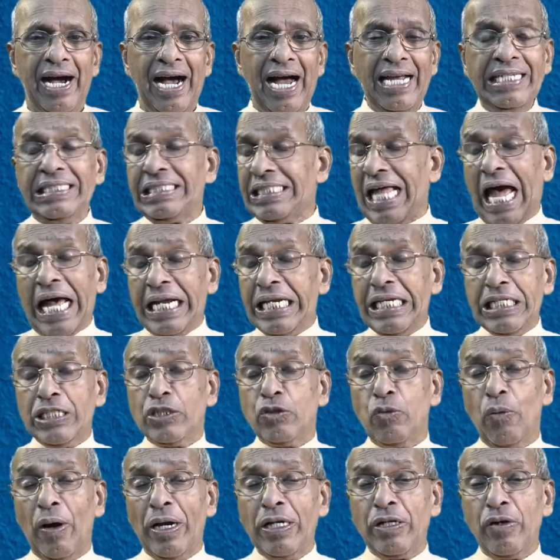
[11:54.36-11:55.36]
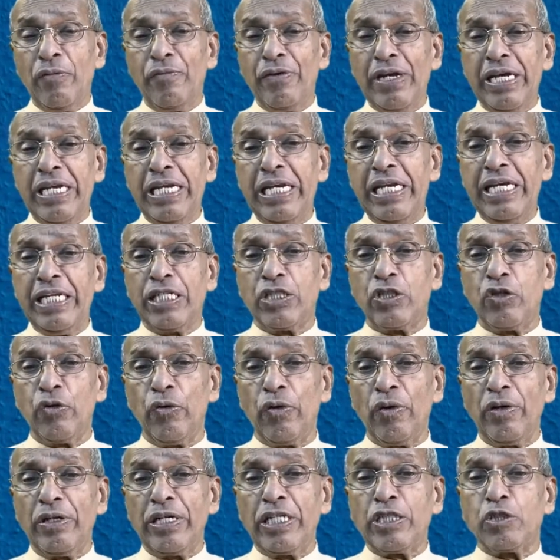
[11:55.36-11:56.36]
And that is what we need
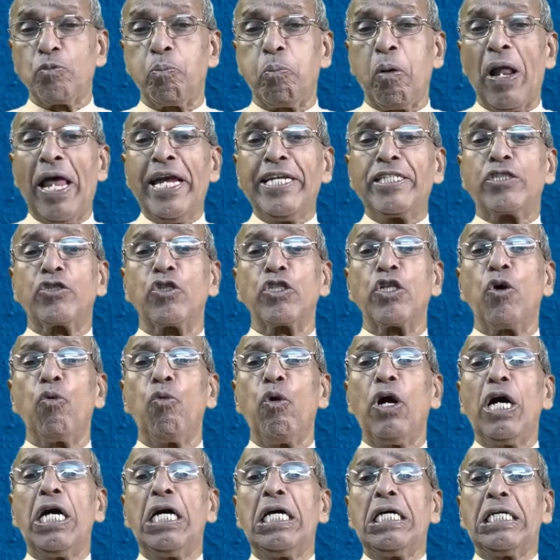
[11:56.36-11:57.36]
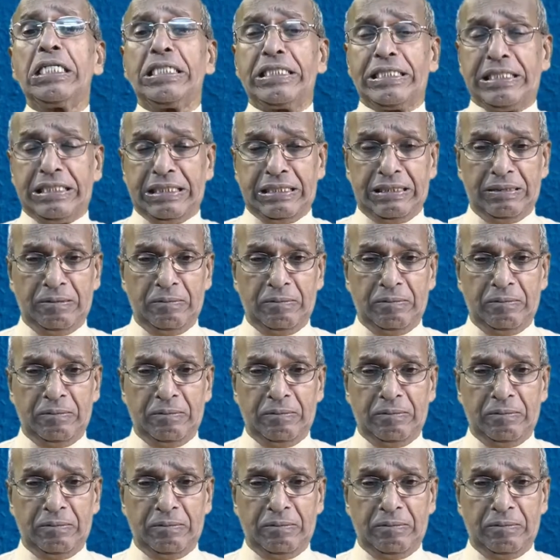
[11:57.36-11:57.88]
to display to the world.